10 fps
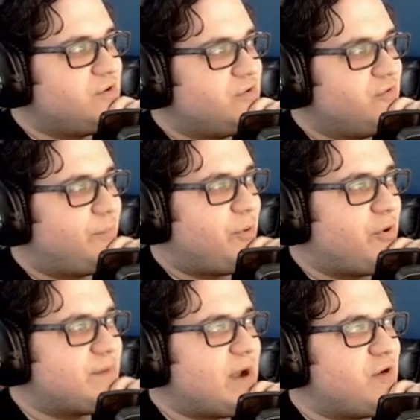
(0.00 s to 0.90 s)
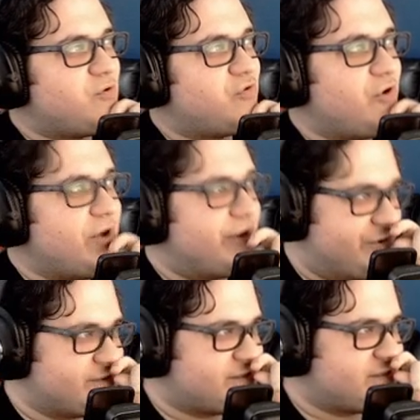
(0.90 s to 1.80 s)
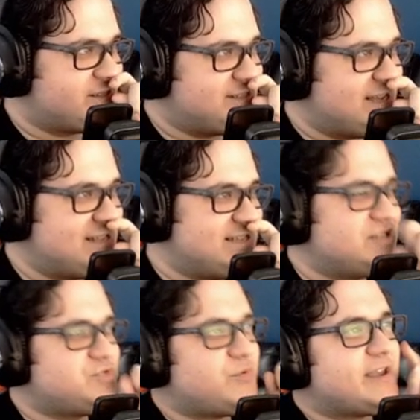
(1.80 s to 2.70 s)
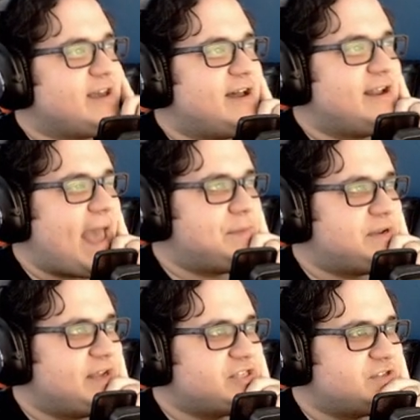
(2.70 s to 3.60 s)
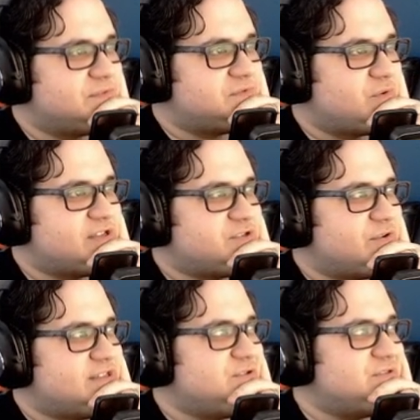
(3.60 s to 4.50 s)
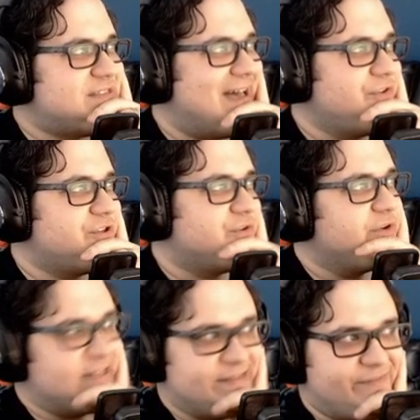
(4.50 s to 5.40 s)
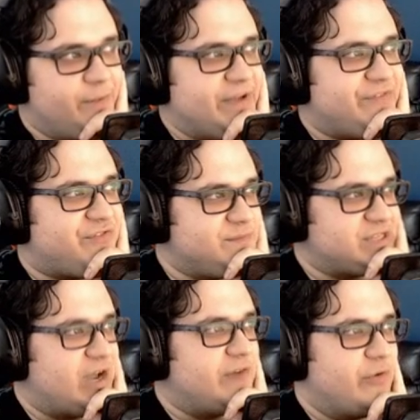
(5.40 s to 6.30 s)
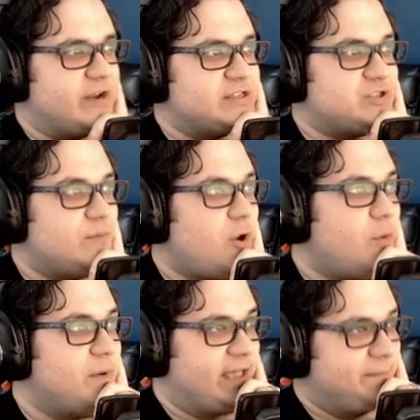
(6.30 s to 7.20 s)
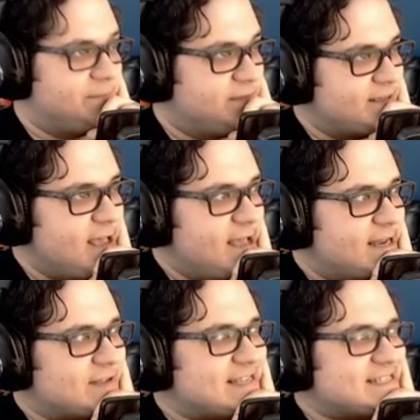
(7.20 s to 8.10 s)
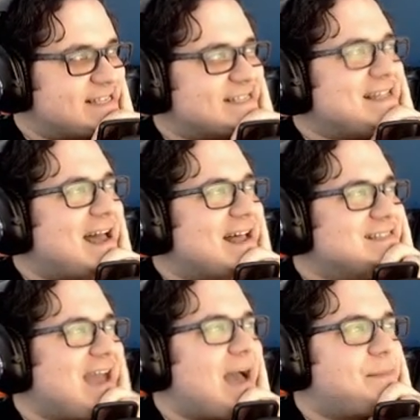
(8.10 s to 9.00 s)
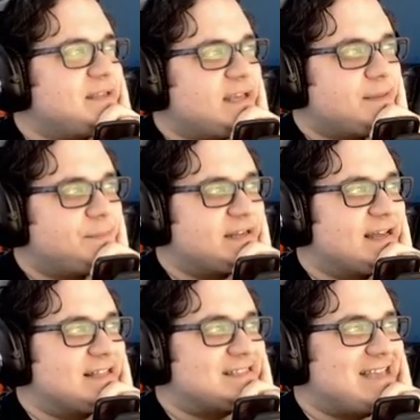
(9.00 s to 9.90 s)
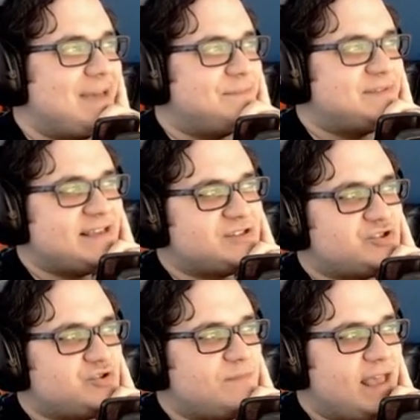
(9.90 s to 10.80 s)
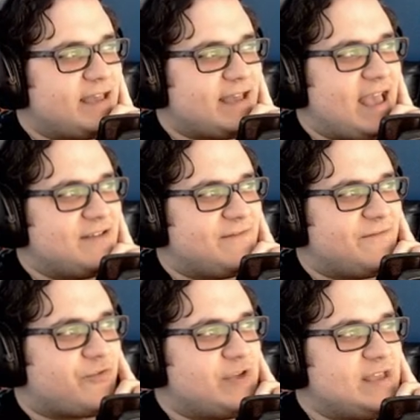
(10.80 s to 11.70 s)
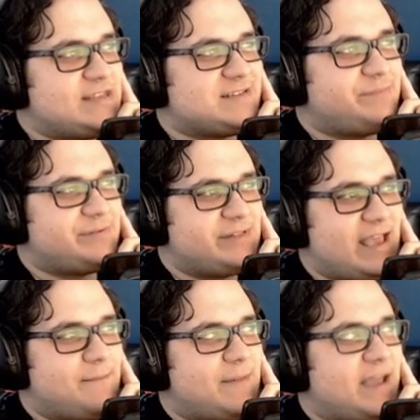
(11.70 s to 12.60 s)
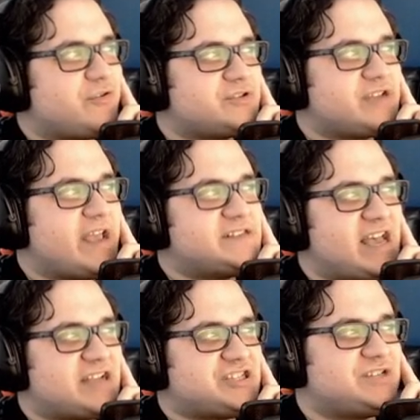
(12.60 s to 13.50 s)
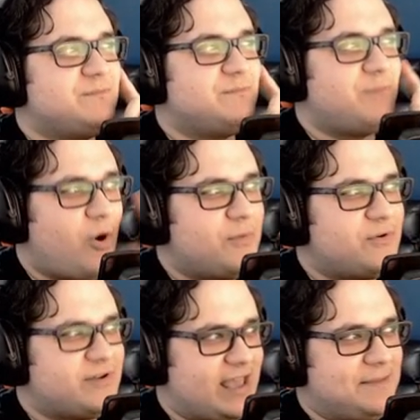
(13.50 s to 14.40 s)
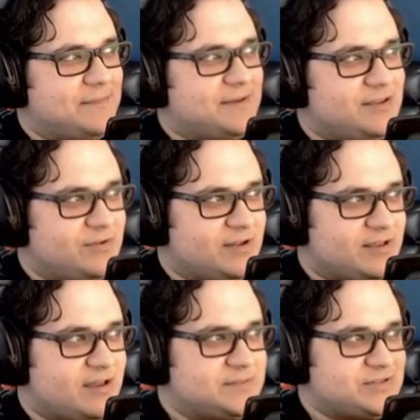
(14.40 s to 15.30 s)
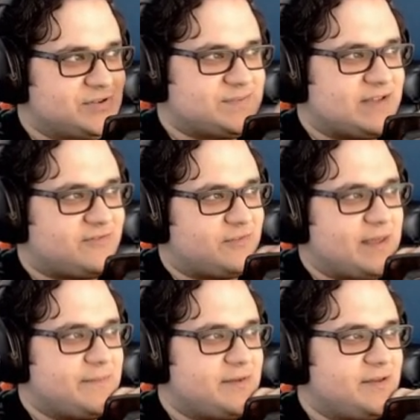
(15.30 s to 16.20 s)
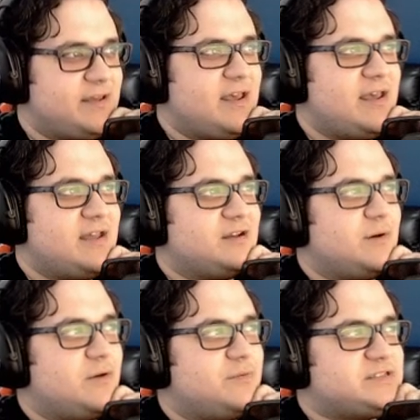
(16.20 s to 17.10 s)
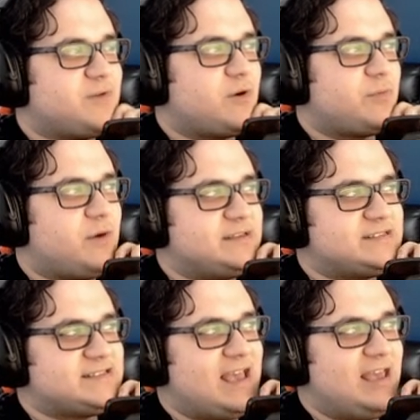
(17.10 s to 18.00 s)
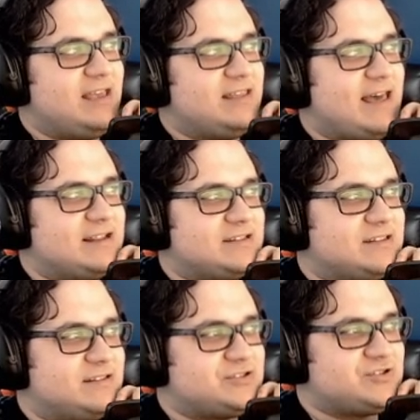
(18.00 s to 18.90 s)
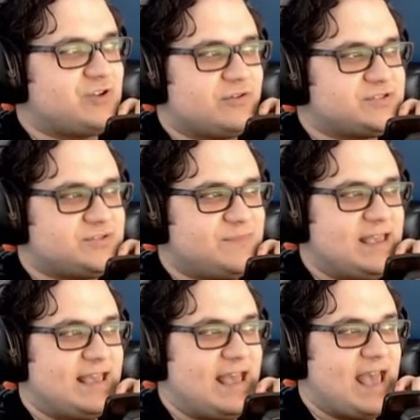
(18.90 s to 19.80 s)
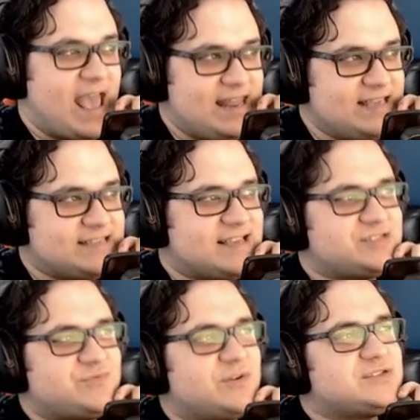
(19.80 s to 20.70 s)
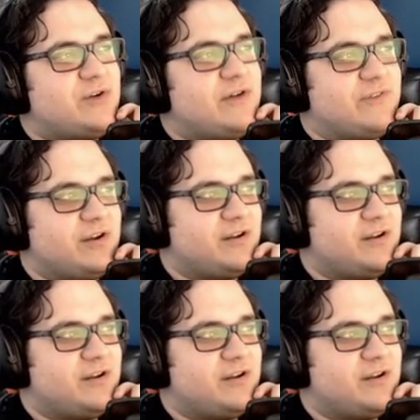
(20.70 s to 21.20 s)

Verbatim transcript: Reported by Reuters, Tencent is working on an adaptation of twenty twenty-two's Elden Ring, developed by FromSoftware, into a mobile game. Now, Tencent is not adapting it, but attempting to make a free-to-play microtransaction mobile game you would come to expect from them. Now, mobile people are probably saying that it, it struggles to make any sense whatsoever,